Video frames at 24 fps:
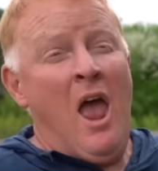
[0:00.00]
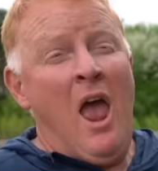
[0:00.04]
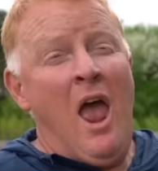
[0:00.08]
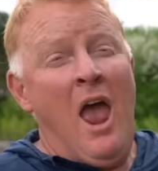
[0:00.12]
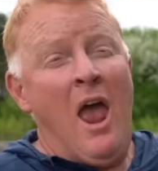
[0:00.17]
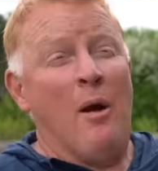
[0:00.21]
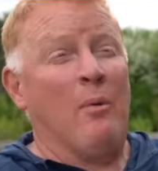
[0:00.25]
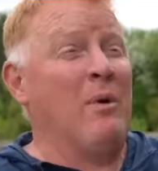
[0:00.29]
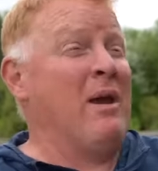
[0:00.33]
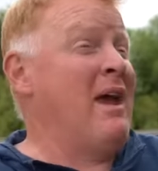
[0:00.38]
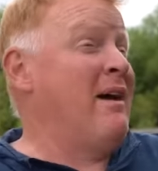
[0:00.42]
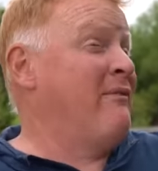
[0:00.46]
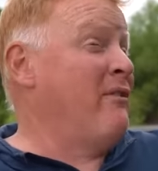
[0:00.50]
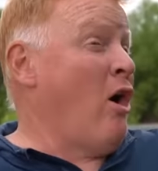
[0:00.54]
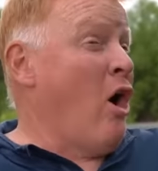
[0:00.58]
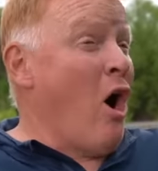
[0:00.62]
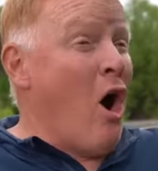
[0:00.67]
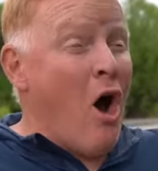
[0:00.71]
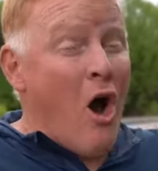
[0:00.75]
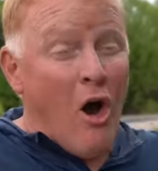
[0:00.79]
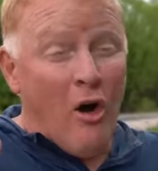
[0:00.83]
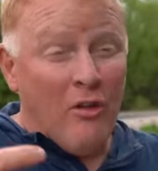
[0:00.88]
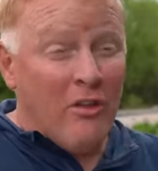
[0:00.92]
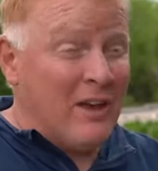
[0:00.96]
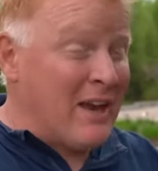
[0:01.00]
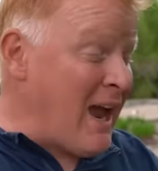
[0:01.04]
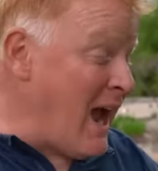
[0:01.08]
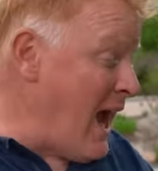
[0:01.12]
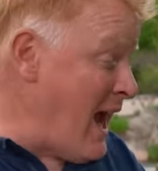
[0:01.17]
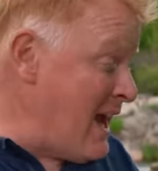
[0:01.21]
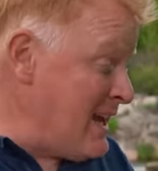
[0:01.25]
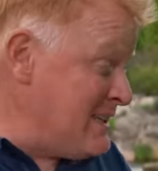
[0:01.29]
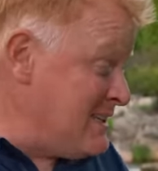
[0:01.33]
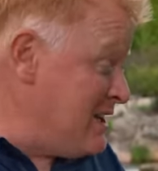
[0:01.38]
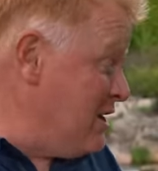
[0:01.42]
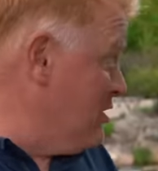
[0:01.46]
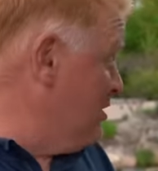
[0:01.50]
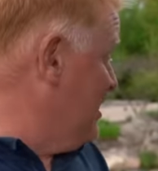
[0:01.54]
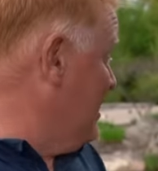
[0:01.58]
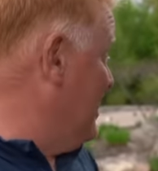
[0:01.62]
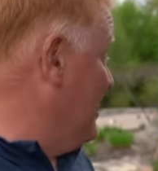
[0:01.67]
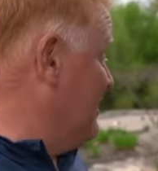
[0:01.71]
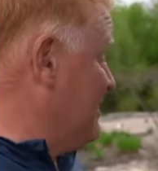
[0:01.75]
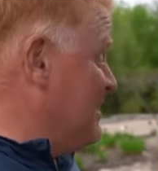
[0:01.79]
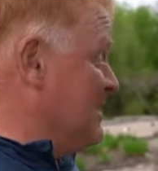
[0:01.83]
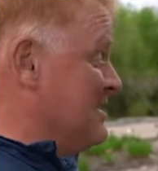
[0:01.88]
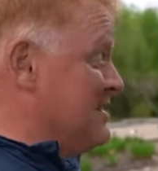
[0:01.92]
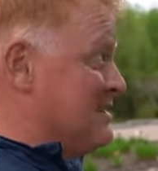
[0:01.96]
and we have all the guys here to
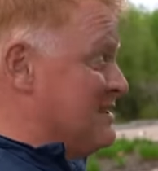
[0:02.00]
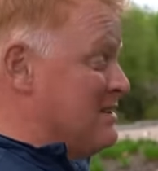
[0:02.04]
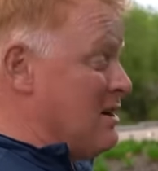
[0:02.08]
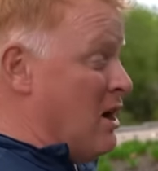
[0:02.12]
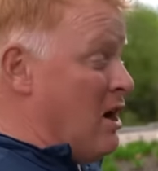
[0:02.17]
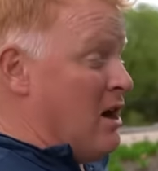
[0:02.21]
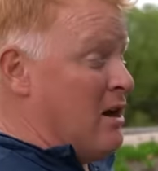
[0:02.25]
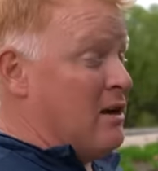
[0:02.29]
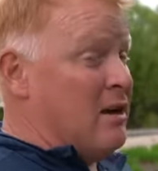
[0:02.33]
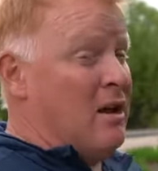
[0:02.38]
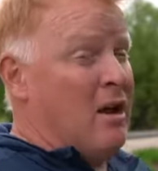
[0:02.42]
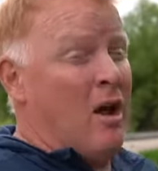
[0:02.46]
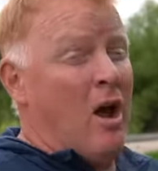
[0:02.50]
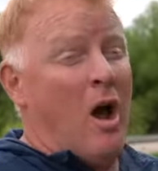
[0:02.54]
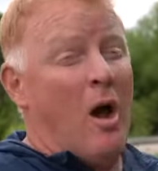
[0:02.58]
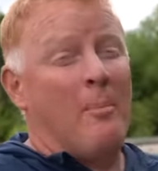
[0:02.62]
get this done,